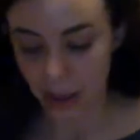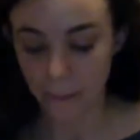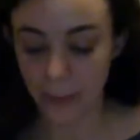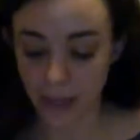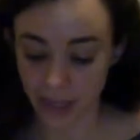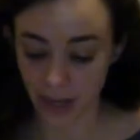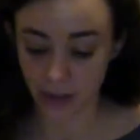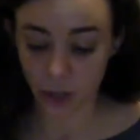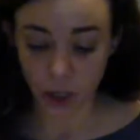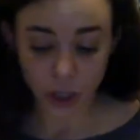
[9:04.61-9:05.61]
By now,
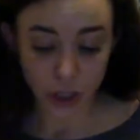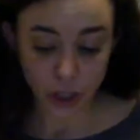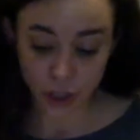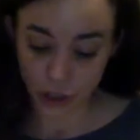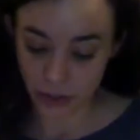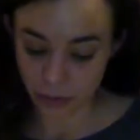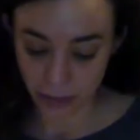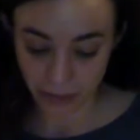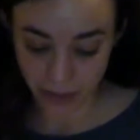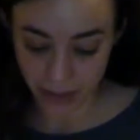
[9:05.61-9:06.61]
you're just
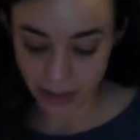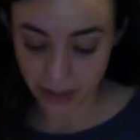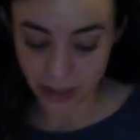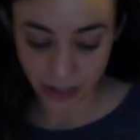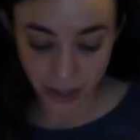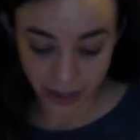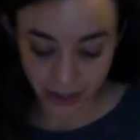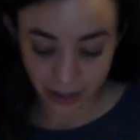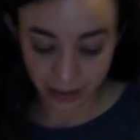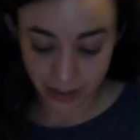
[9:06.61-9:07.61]
about ready to tear your hair
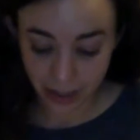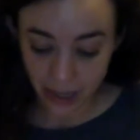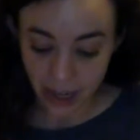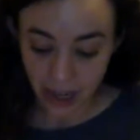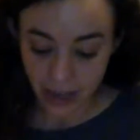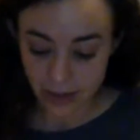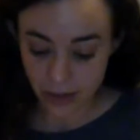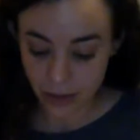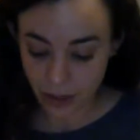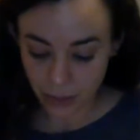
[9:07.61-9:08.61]
out. As
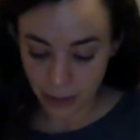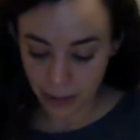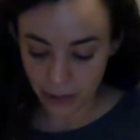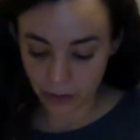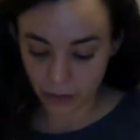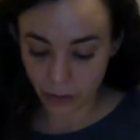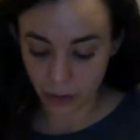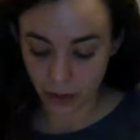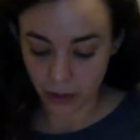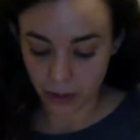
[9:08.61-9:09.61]
you think back over
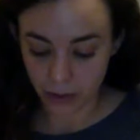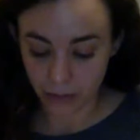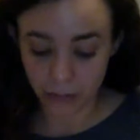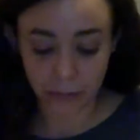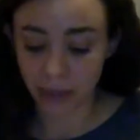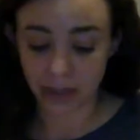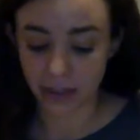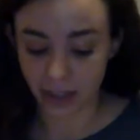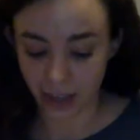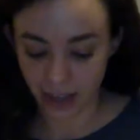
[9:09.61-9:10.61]
what better
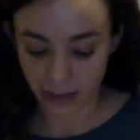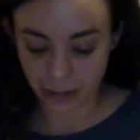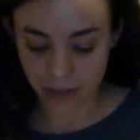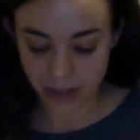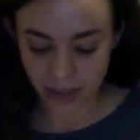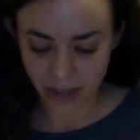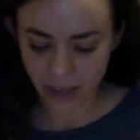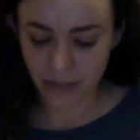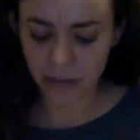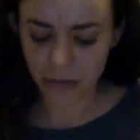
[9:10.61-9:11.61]
times, even
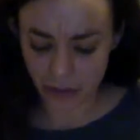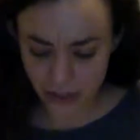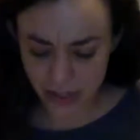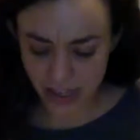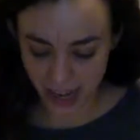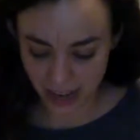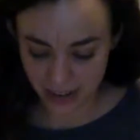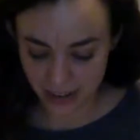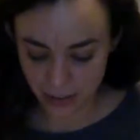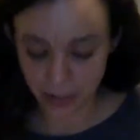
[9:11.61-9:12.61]
the first
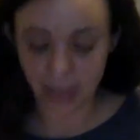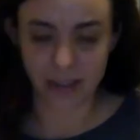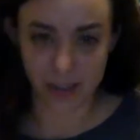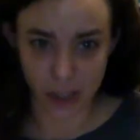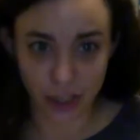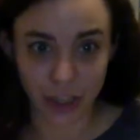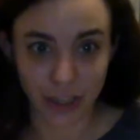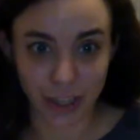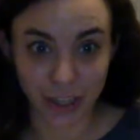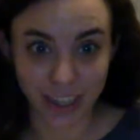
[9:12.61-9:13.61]
task begins to look
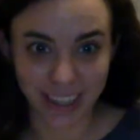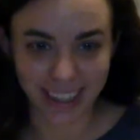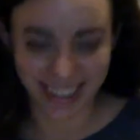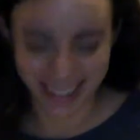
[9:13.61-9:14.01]
good.